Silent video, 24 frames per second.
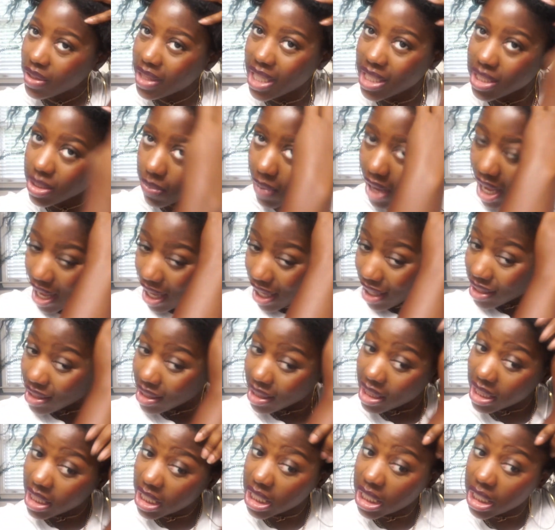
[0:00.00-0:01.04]
that's why I
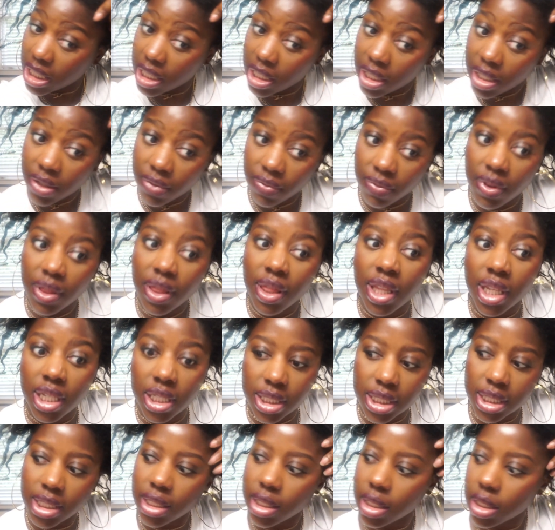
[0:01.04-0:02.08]
love this